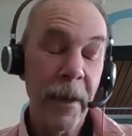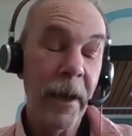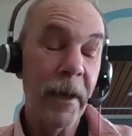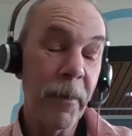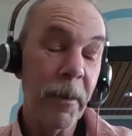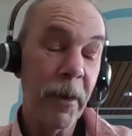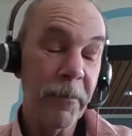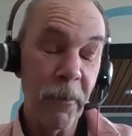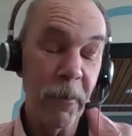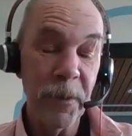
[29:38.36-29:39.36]
and my
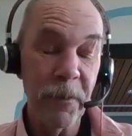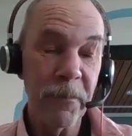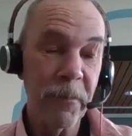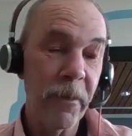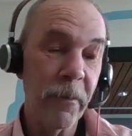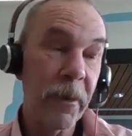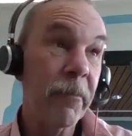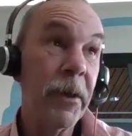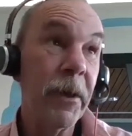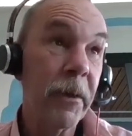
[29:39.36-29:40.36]
wife told me years ago that
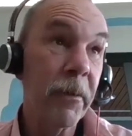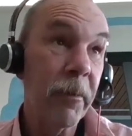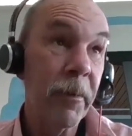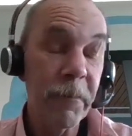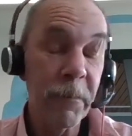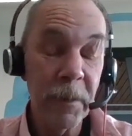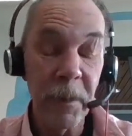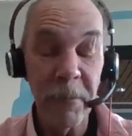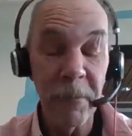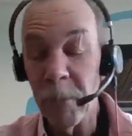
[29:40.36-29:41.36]
if we didn't go to Greece, we'd
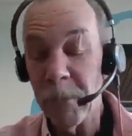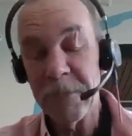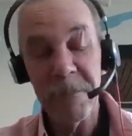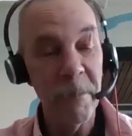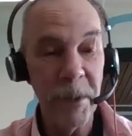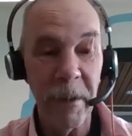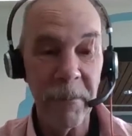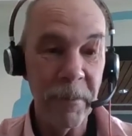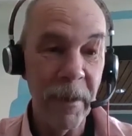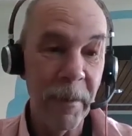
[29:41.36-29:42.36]
get divorced. So we
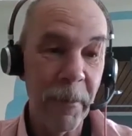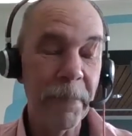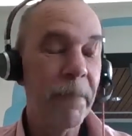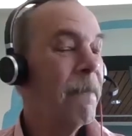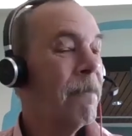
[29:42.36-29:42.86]
covered that one.